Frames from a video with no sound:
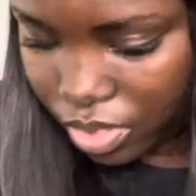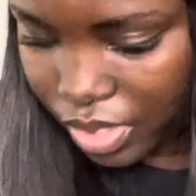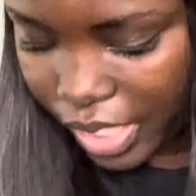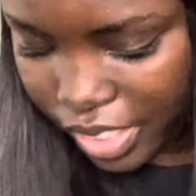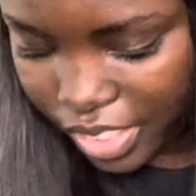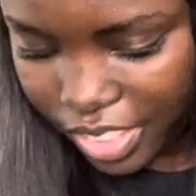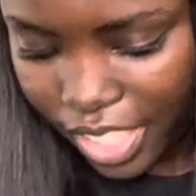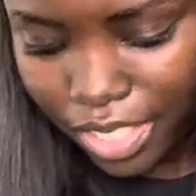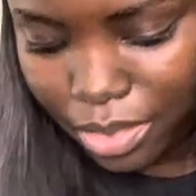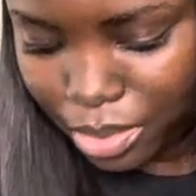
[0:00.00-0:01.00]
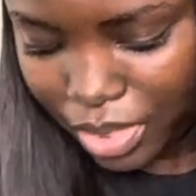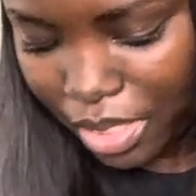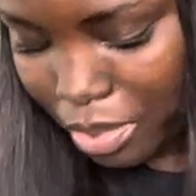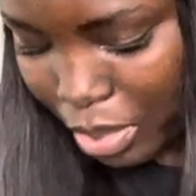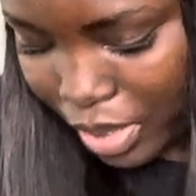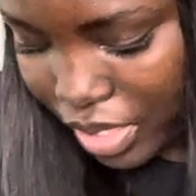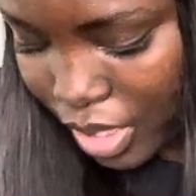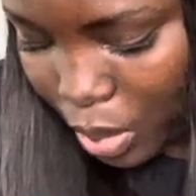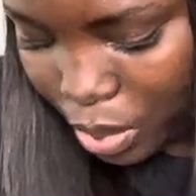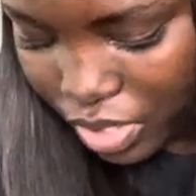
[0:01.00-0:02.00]
Like, I don't know how I'm going
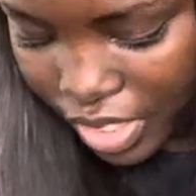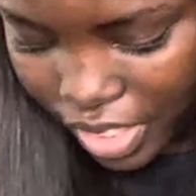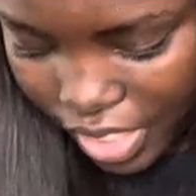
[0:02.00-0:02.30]
to